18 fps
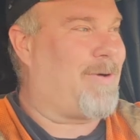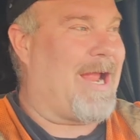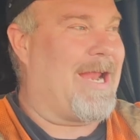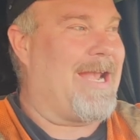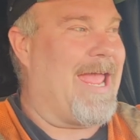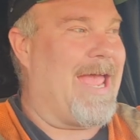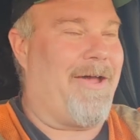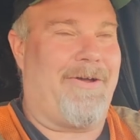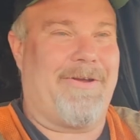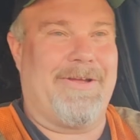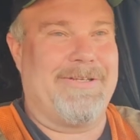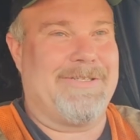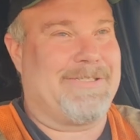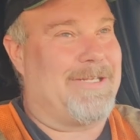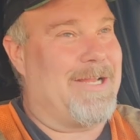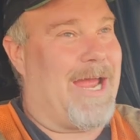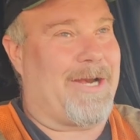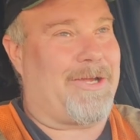right now
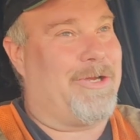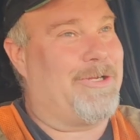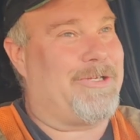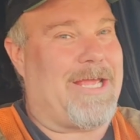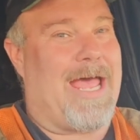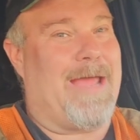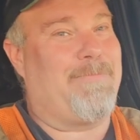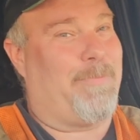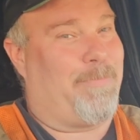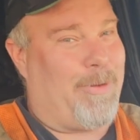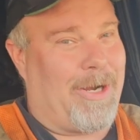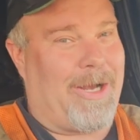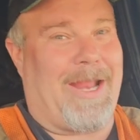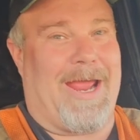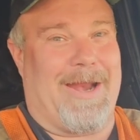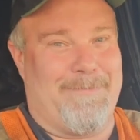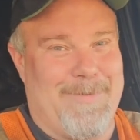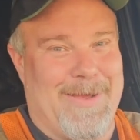it's not a good time to put a
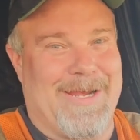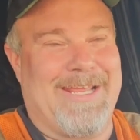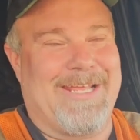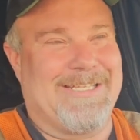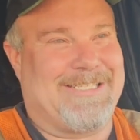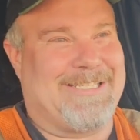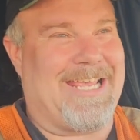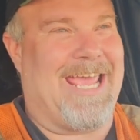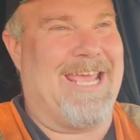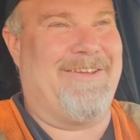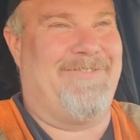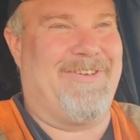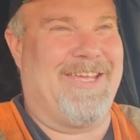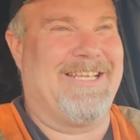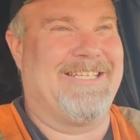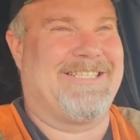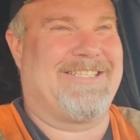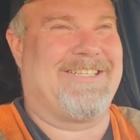lot of money in
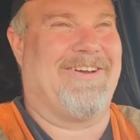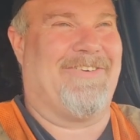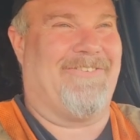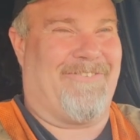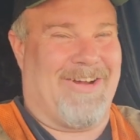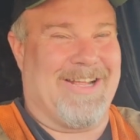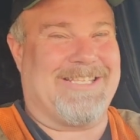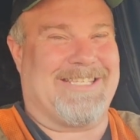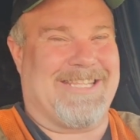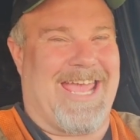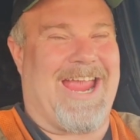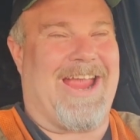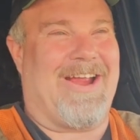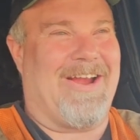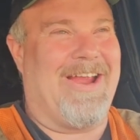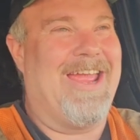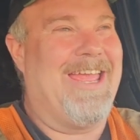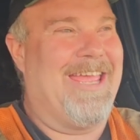savings. So what's
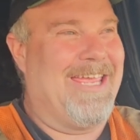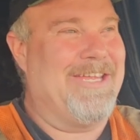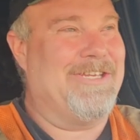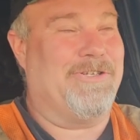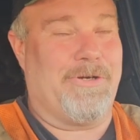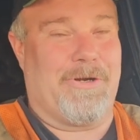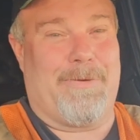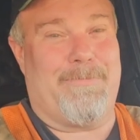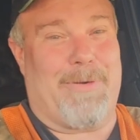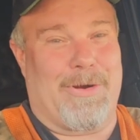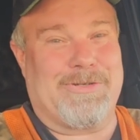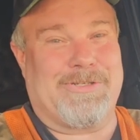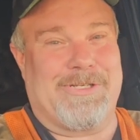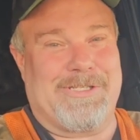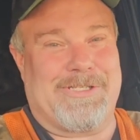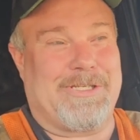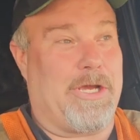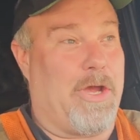there is your
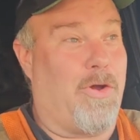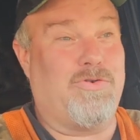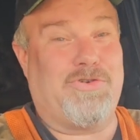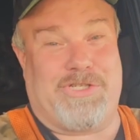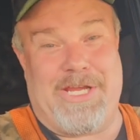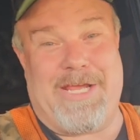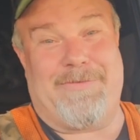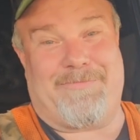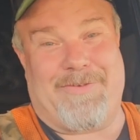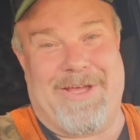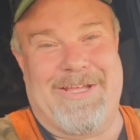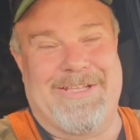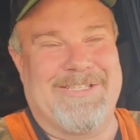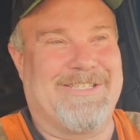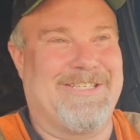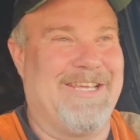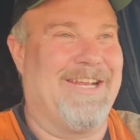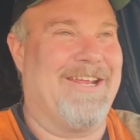emergency oh shit
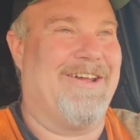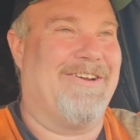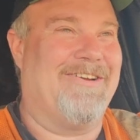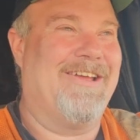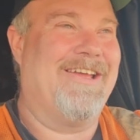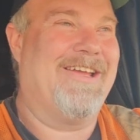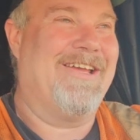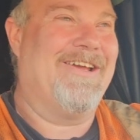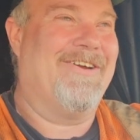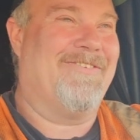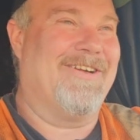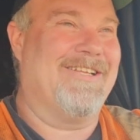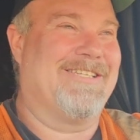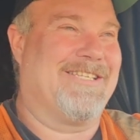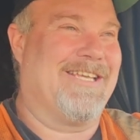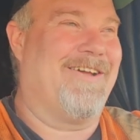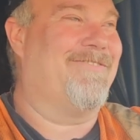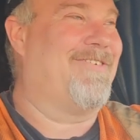funds.
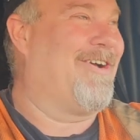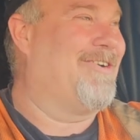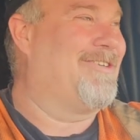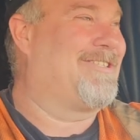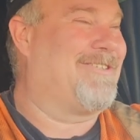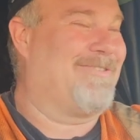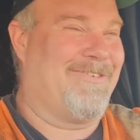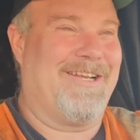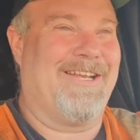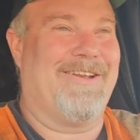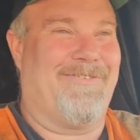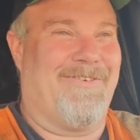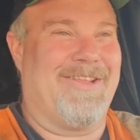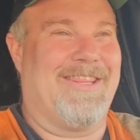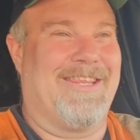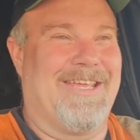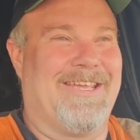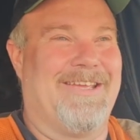When something goes,
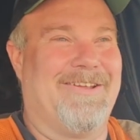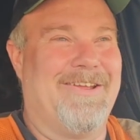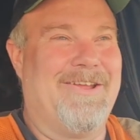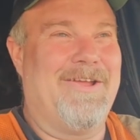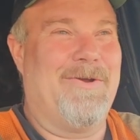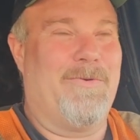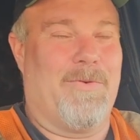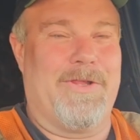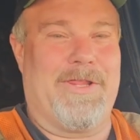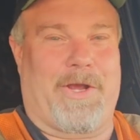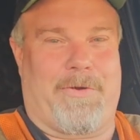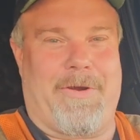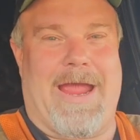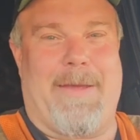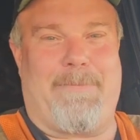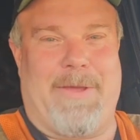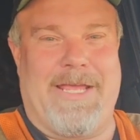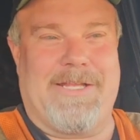when the
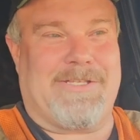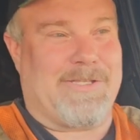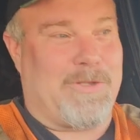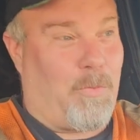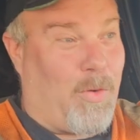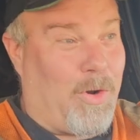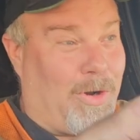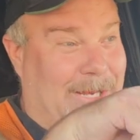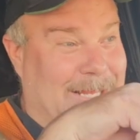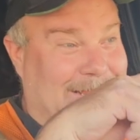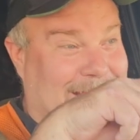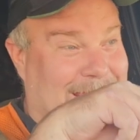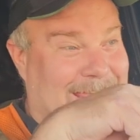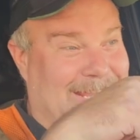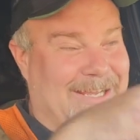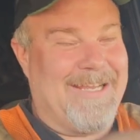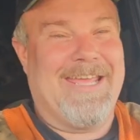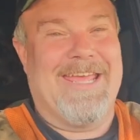crap hits the whirly
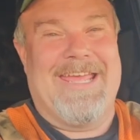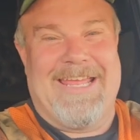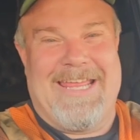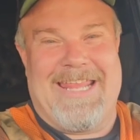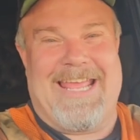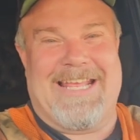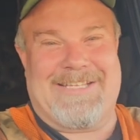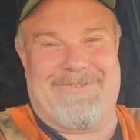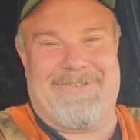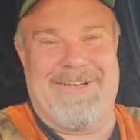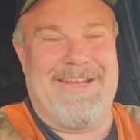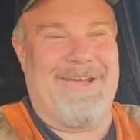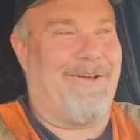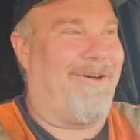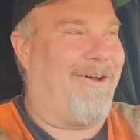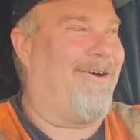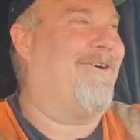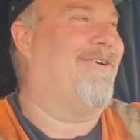thing, that's when you
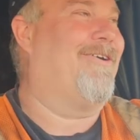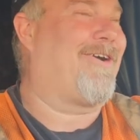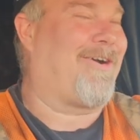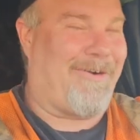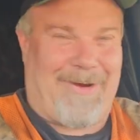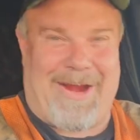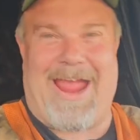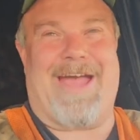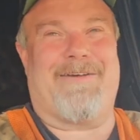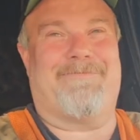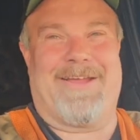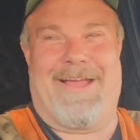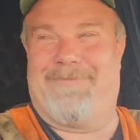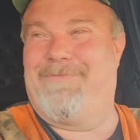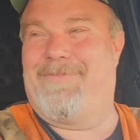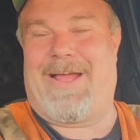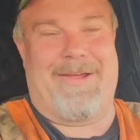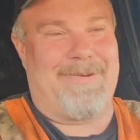go, oh crap,
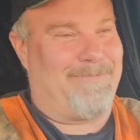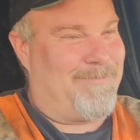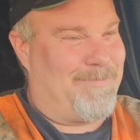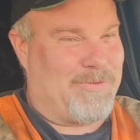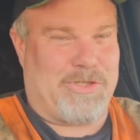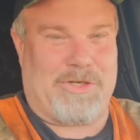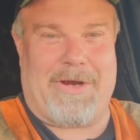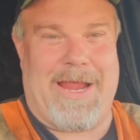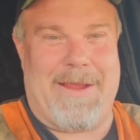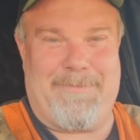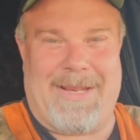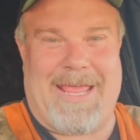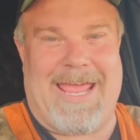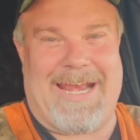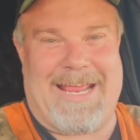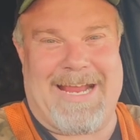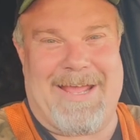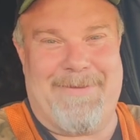I'm sure and
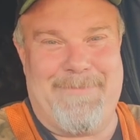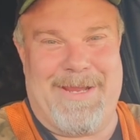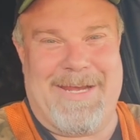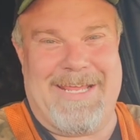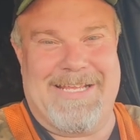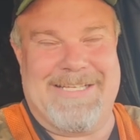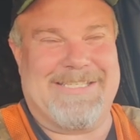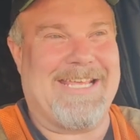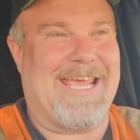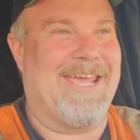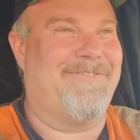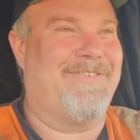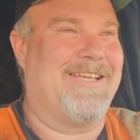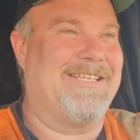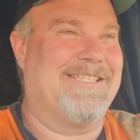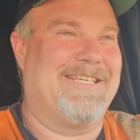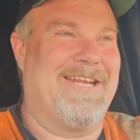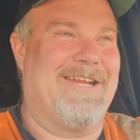glad I got money in
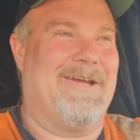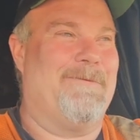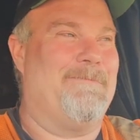savings.